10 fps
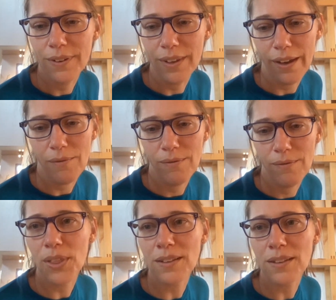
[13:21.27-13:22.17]
Yeah.
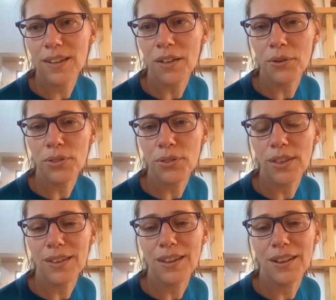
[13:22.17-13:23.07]
So that's the other
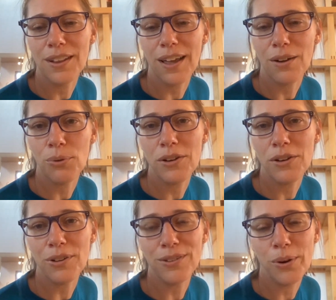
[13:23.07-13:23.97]
thing that
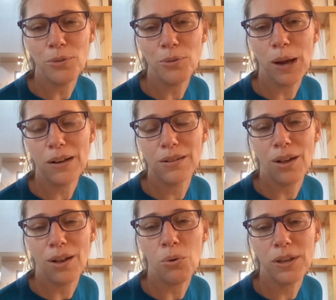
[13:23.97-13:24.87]
Rachel is going to practice
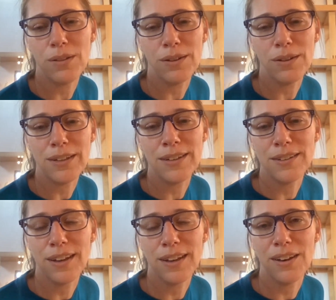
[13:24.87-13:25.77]
all week long, is
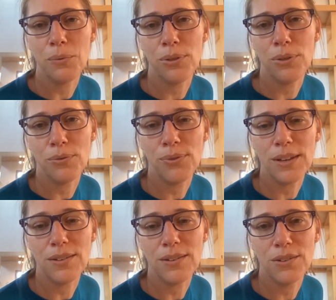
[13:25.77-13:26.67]
standing with her
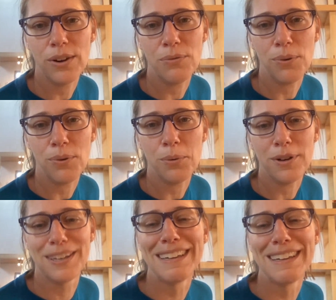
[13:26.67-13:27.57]
feet straight
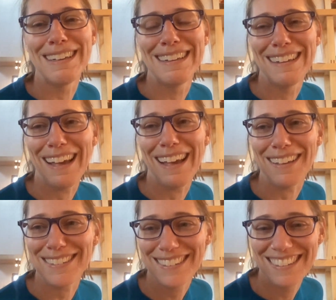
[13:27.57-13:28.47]
forward.
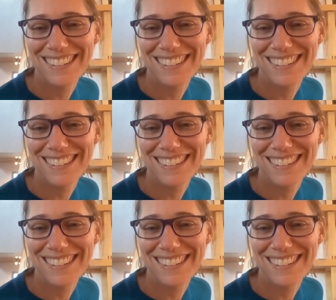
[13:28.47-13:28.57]
Yes.